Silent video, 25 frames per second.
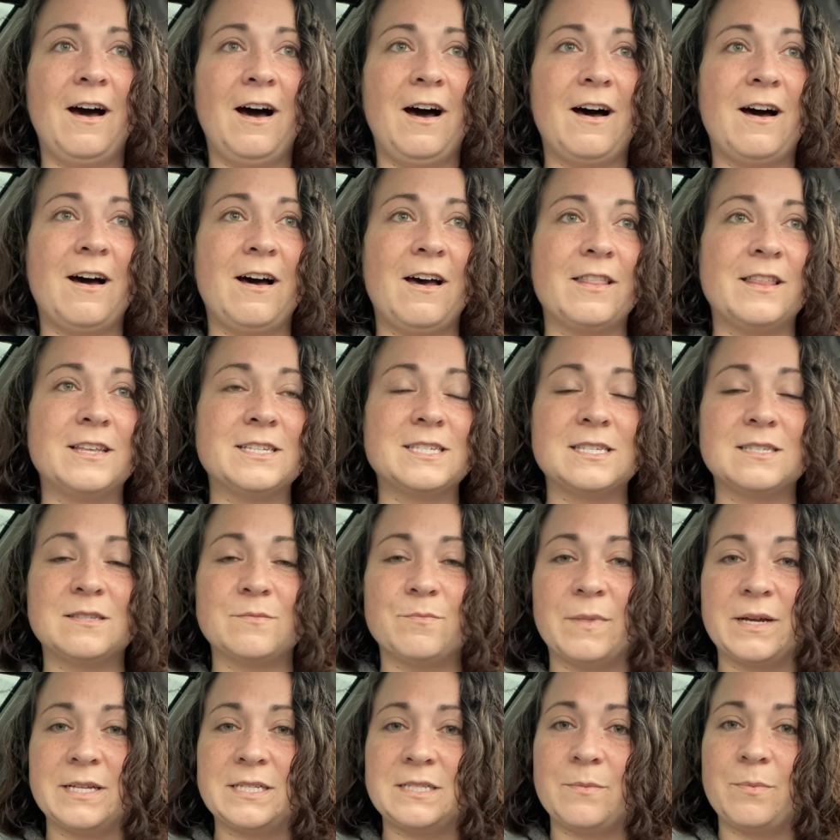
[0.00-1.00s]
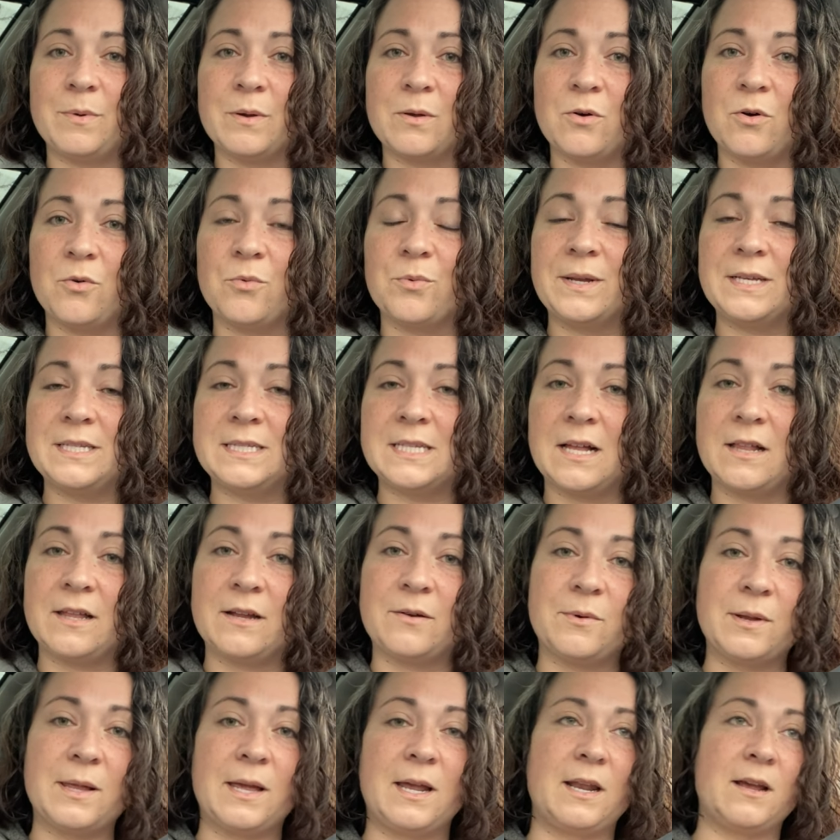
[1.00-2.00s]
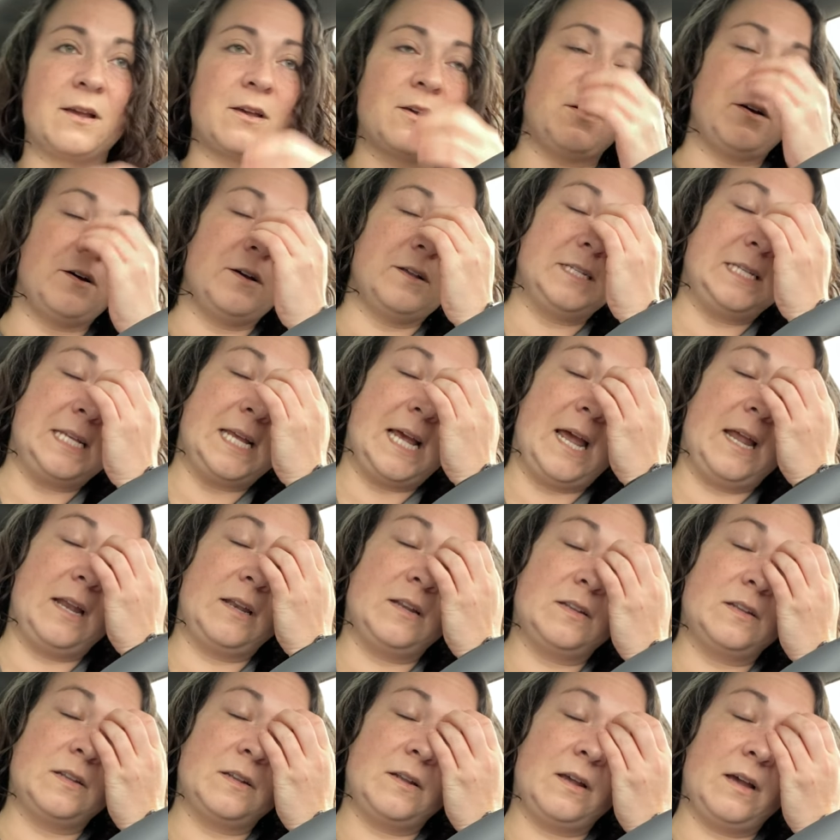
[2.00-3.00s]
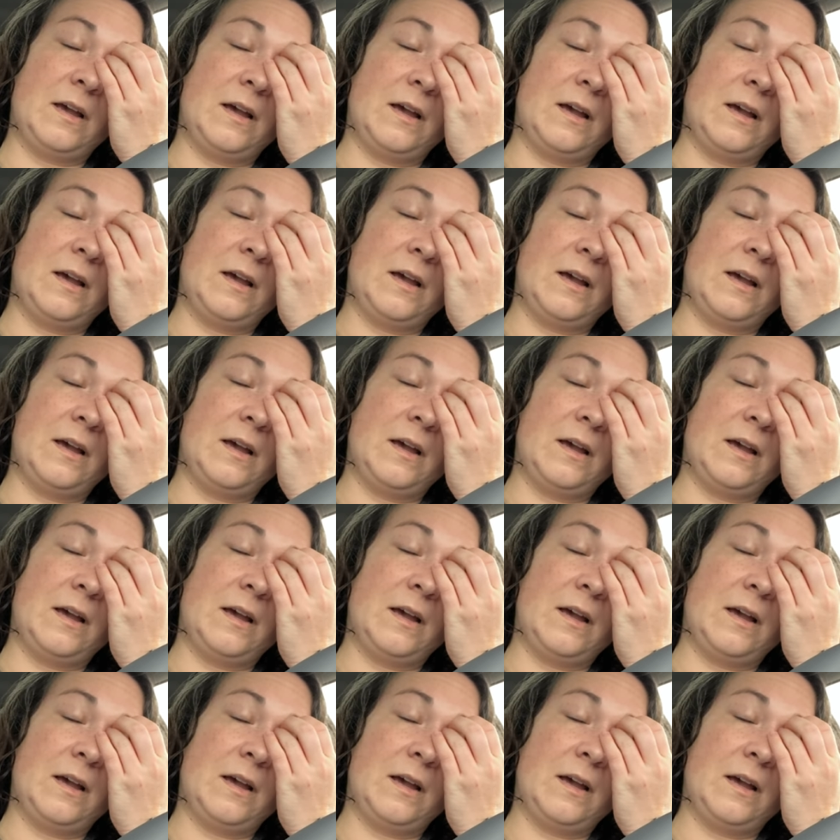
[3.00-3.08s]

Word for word: Uh, this isn't my typical reselling related content.